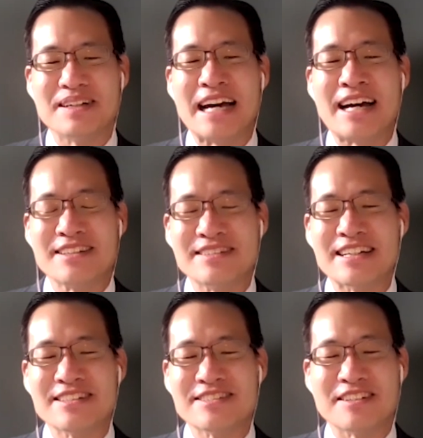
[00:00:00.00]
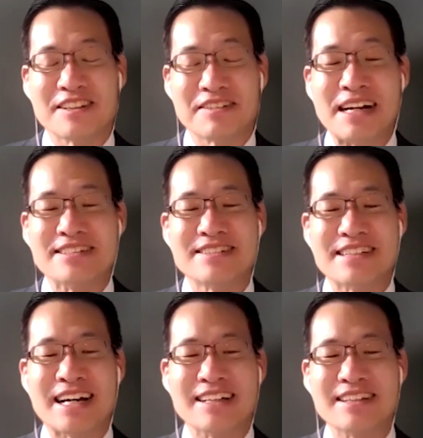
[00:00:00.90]
accusations and threats
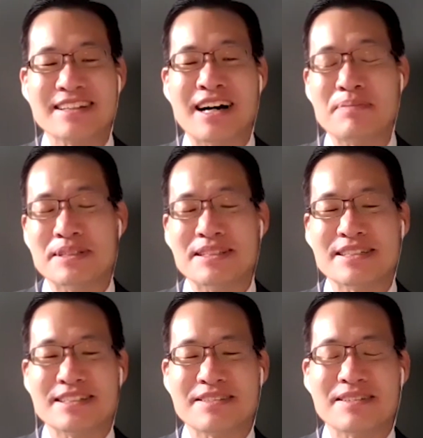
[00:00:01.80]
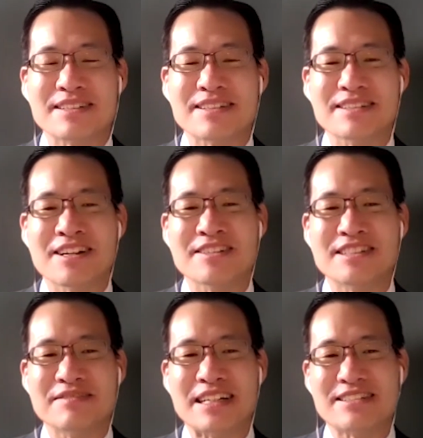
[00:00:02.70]
that the opposition is going to launch
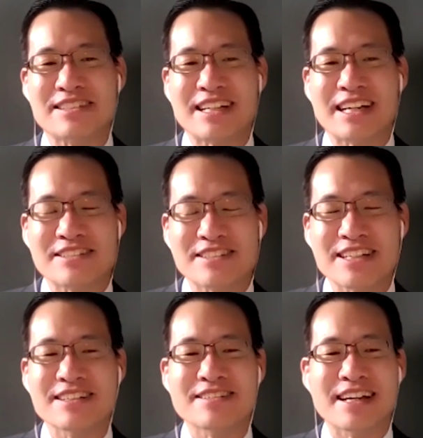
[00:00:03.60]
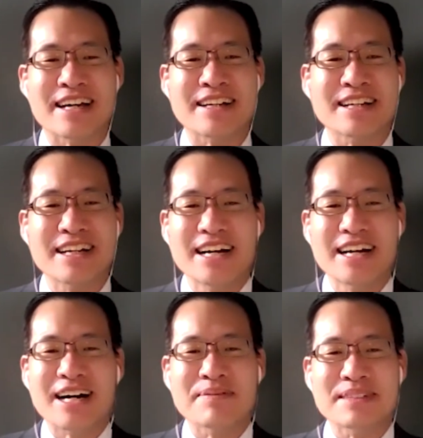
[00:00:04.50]
investigations, and
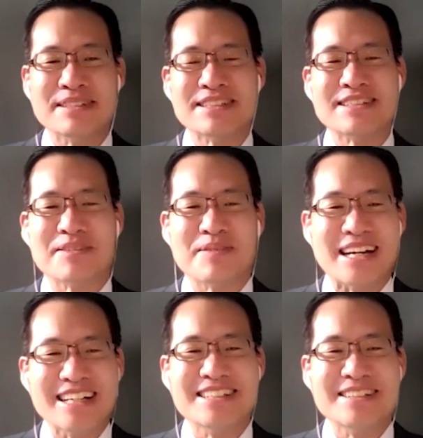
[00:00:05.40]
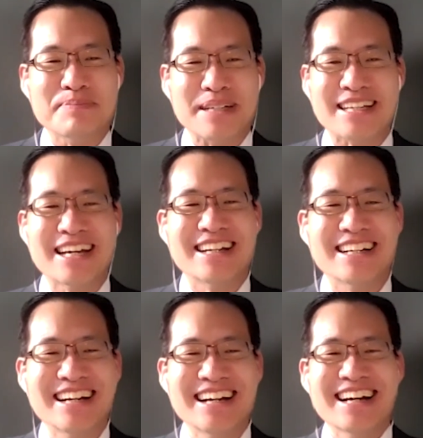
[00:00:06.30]
this isn't the way to begin
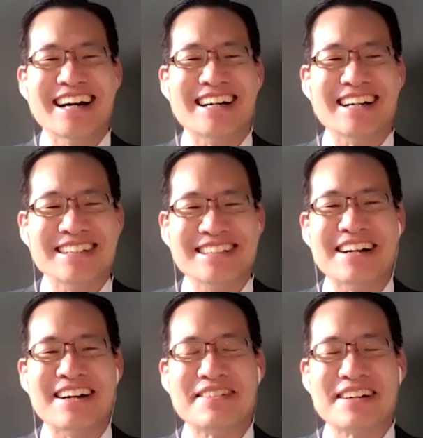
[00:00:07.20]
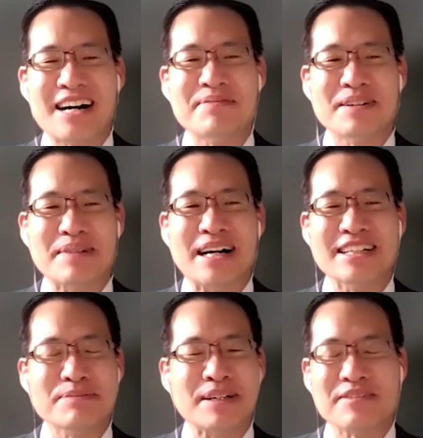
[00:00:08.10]
a new era of compromise.
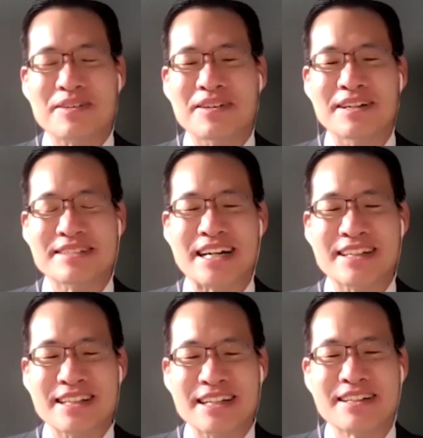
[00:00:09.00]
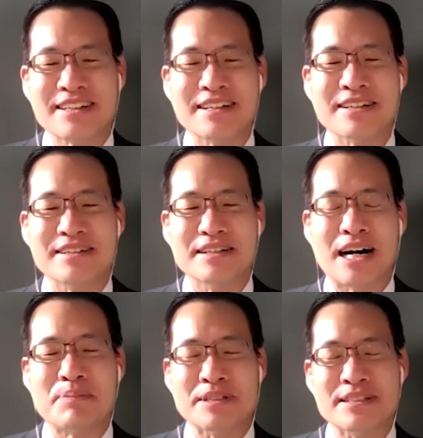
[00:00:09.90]
But of course, I think the
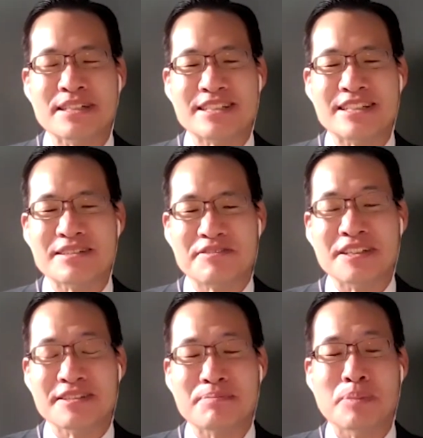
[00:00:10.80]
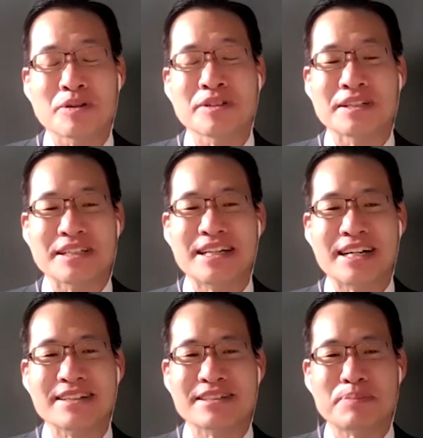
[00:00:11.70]
opposition feels emboldened
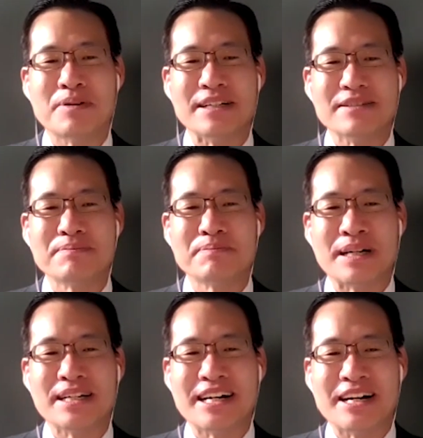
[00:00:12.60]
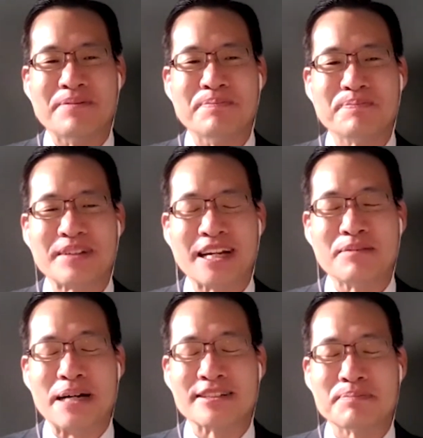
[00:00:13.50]
at this point. But yeah,
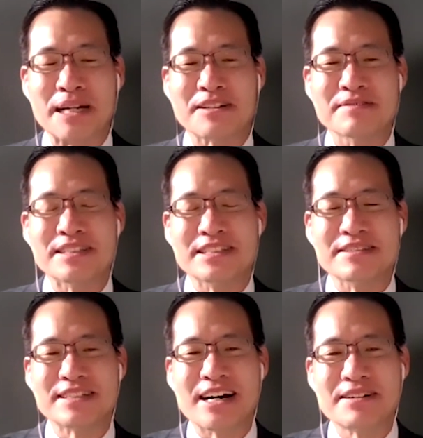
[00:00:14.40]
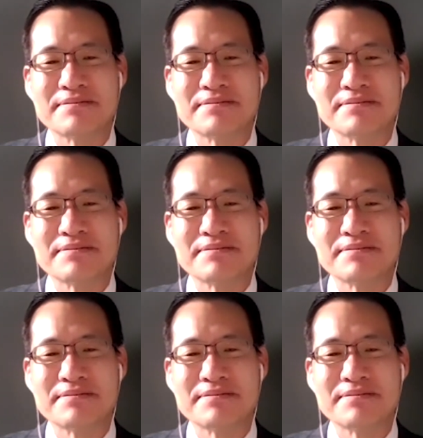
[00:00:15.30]
I'll pass it back over to you, Scott.